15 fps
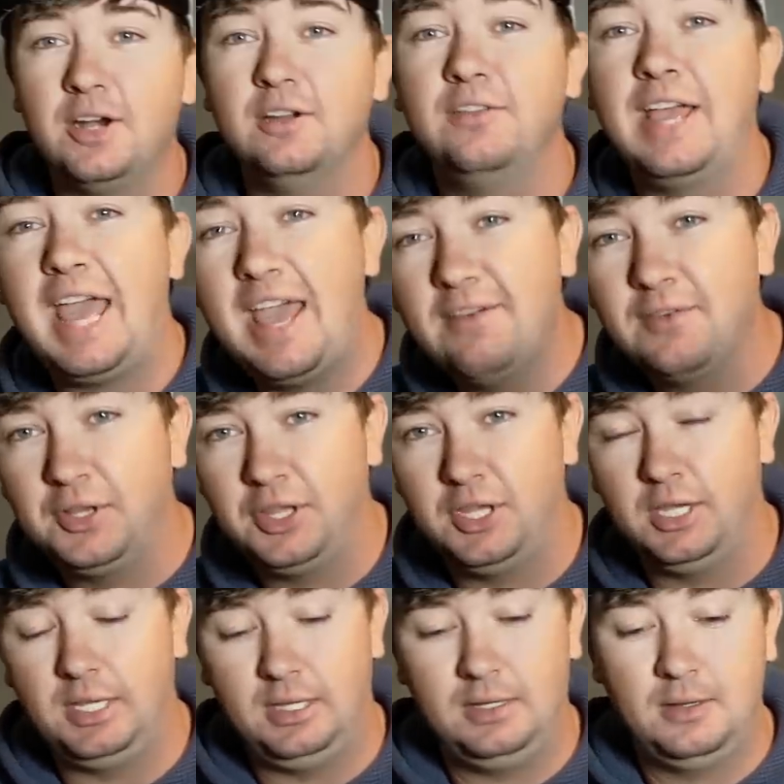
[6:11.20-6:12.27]
of
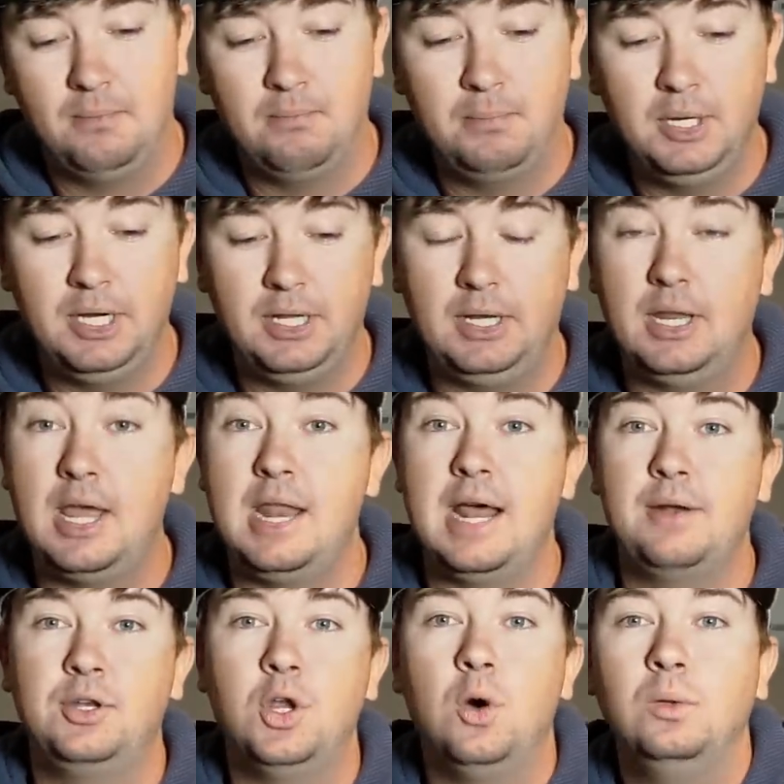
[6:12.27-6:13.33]
everything. But, and I
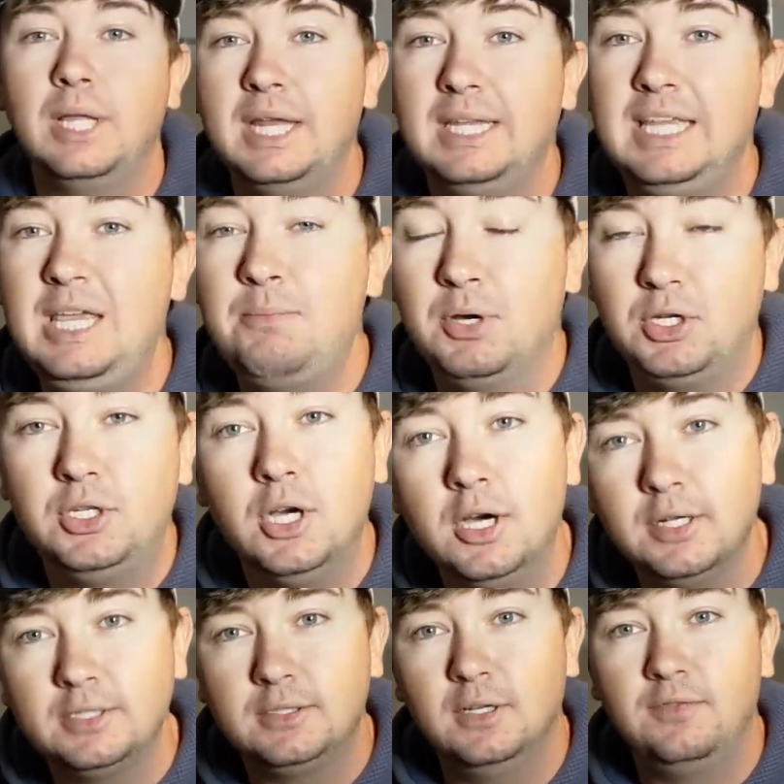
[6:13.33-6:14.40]
don't like to keep a ton
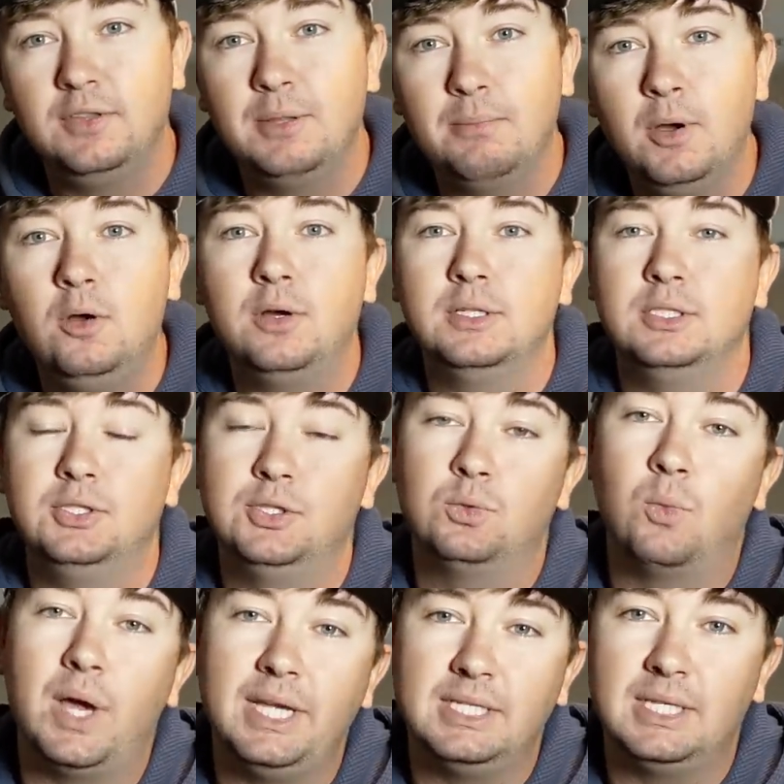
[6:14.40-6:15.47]
of stuff in the boat because it just
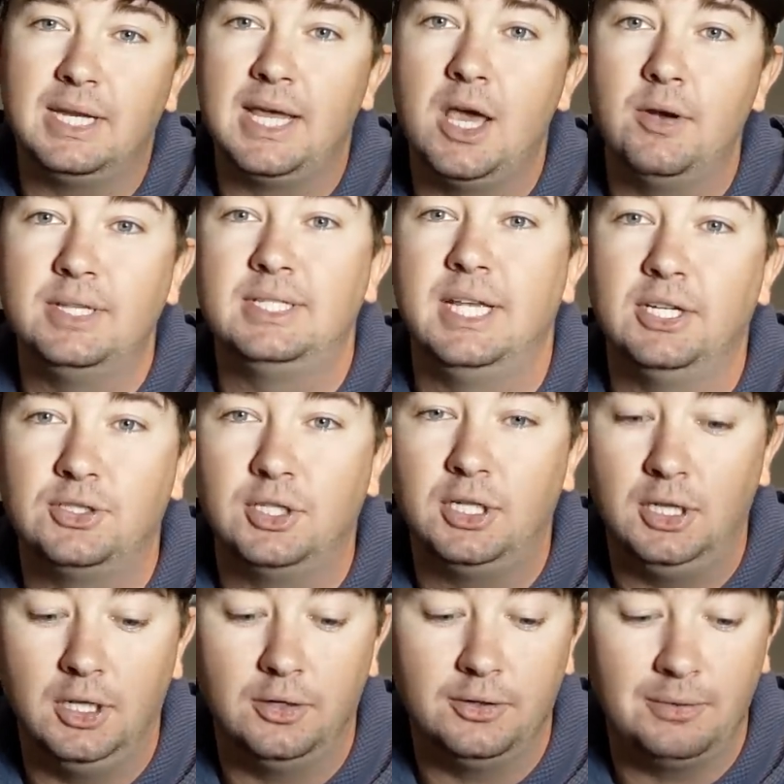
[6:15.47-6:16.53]
weighs it down. It's extra
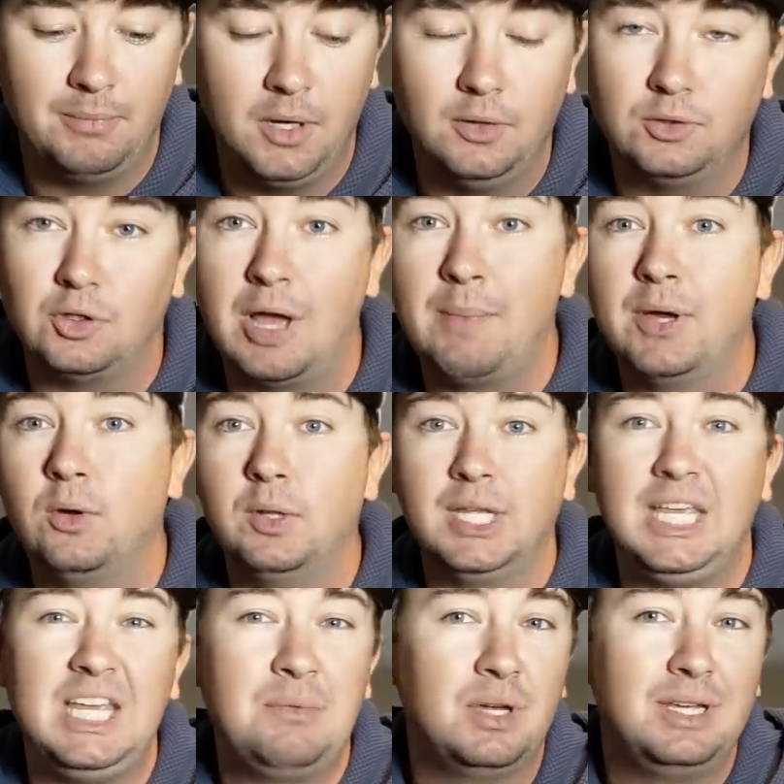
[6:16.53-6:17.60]
clutter in the boat. So I might only
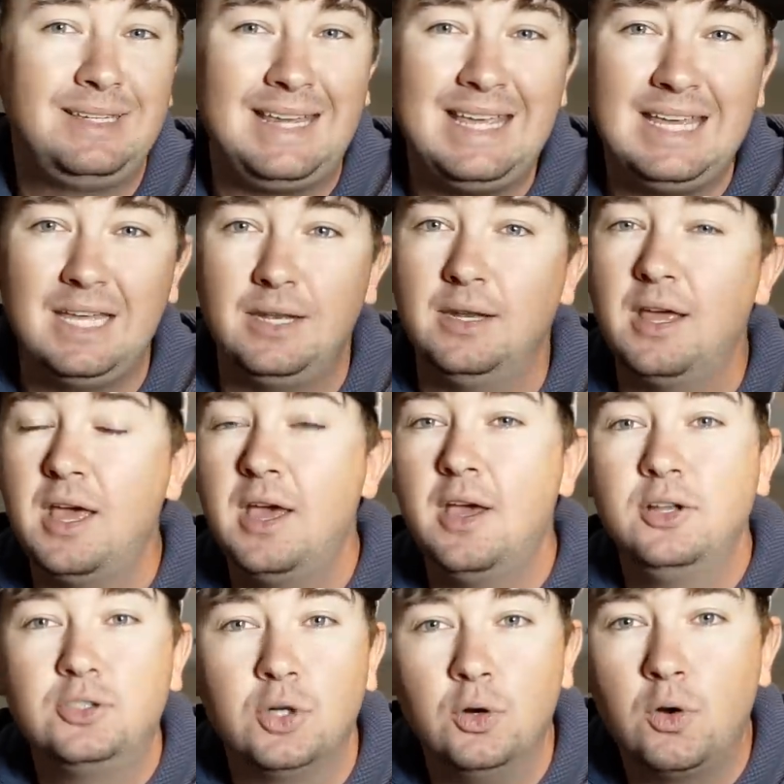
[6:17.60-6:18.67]
keep 10
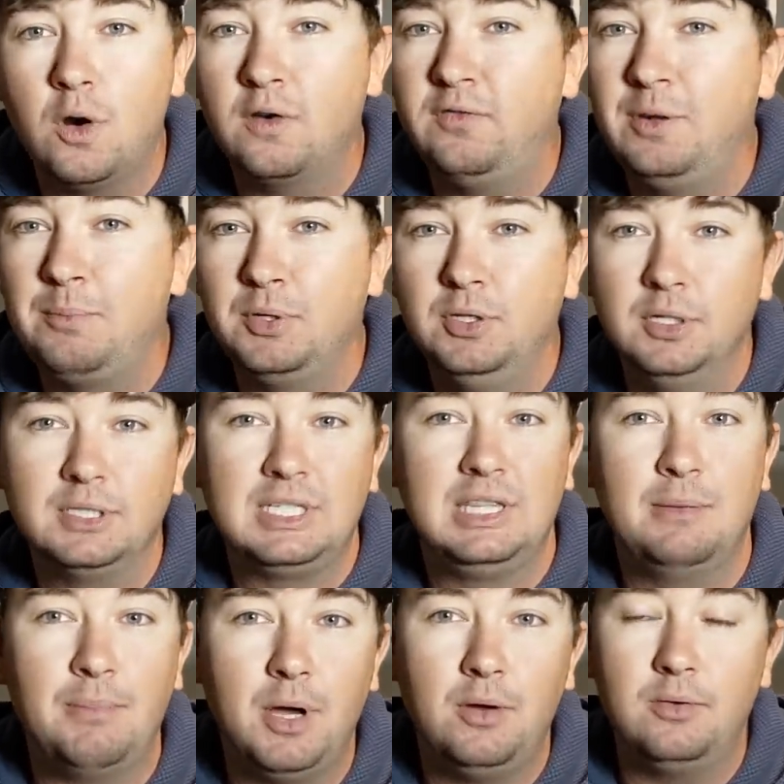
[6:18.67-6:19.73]
Trocar flipping hooks in
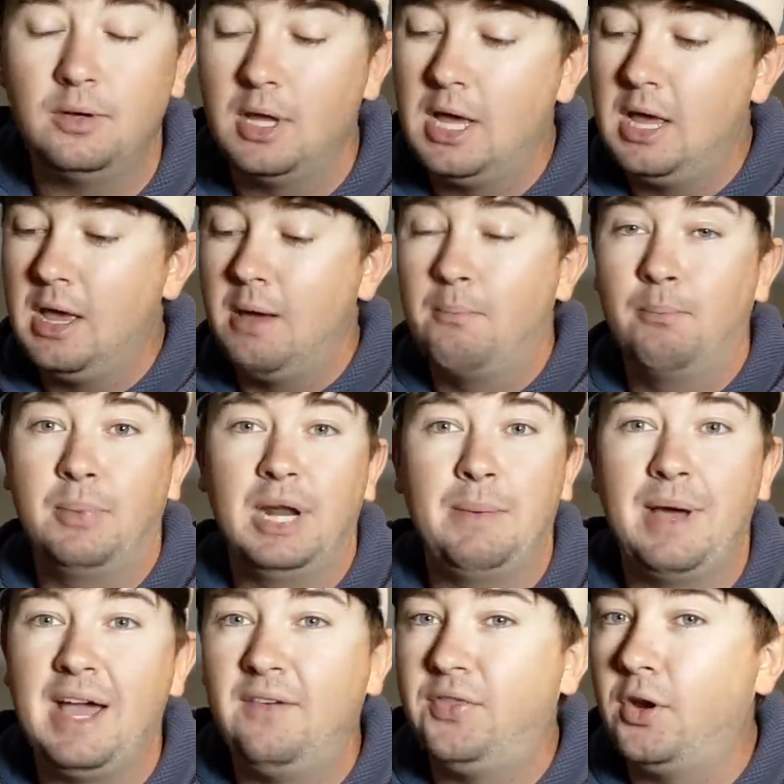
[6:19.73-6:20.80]
the boat, but I
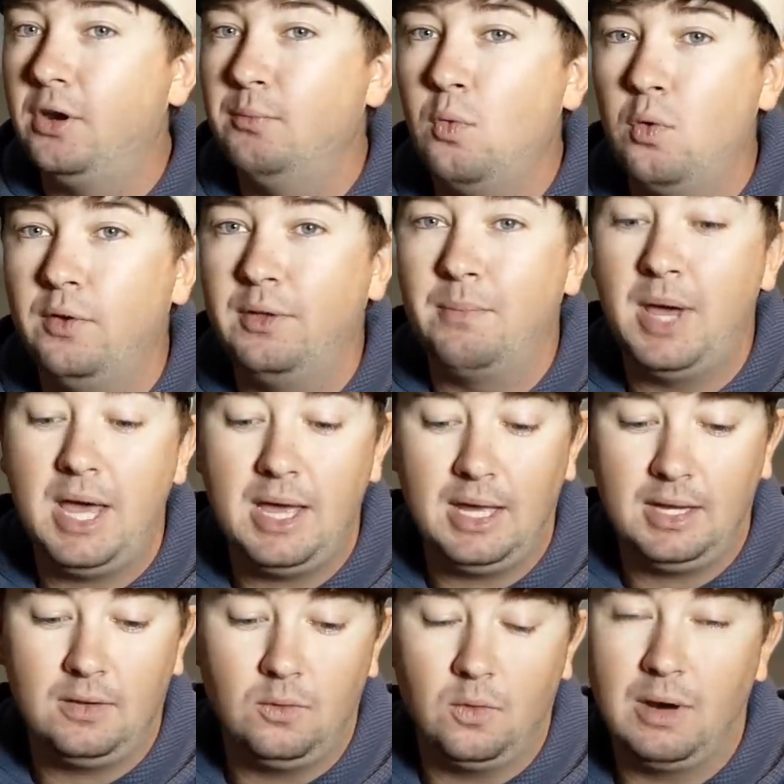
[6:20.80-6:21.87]
might have 30 more in the
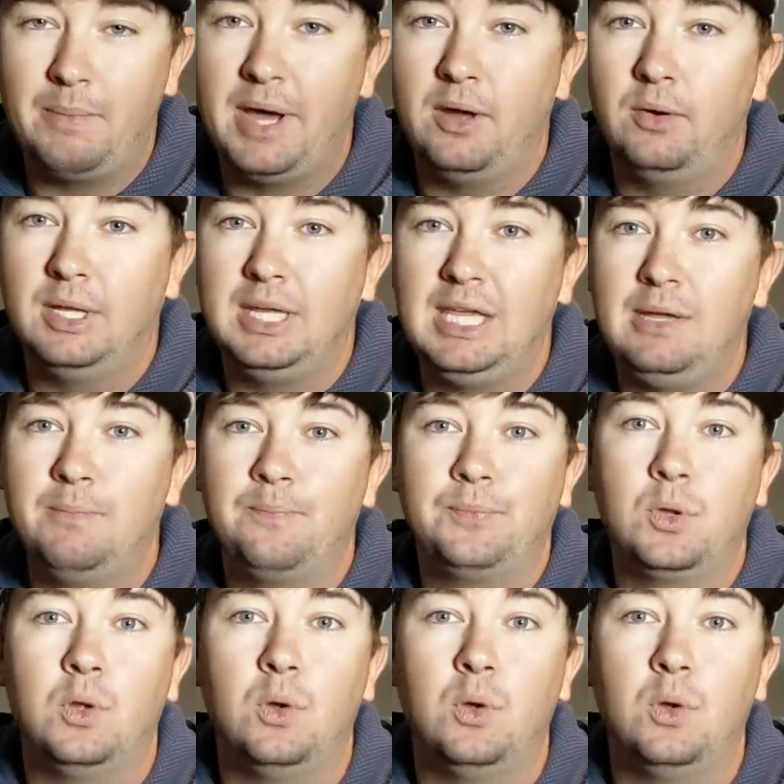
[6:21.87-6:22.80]
bag. Or I might only keep